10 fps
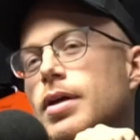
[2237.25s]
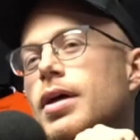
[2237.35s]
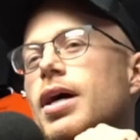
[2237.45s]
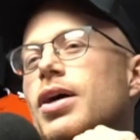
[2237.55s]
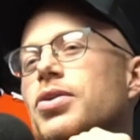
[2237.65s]

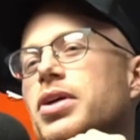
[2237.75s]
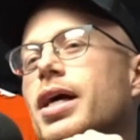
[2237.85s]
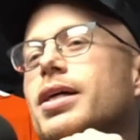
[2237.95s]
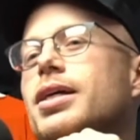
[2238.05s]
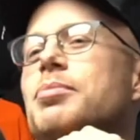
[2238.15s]
Oh yeah,
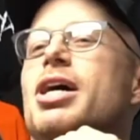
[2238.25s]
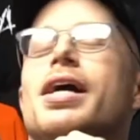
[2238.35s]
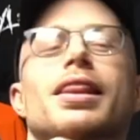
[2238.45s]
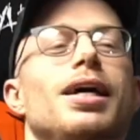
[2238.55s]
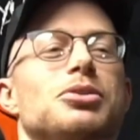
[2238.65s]
come
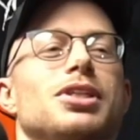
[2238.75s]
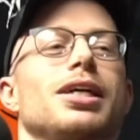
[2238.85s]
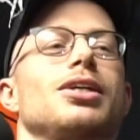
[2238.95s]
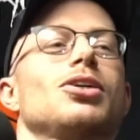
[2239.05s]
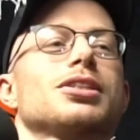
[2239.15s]
on. That was like
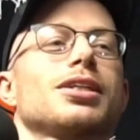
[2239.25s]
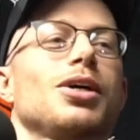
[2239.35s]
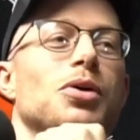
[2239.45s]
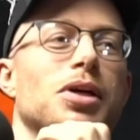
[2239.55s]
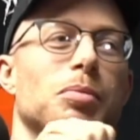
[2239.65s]
years
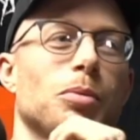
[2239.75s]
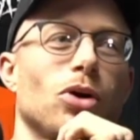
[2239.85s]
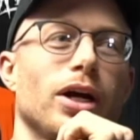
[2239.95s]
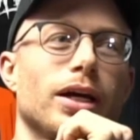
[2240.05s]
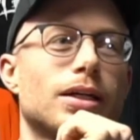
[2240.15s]
ago. Give me a break.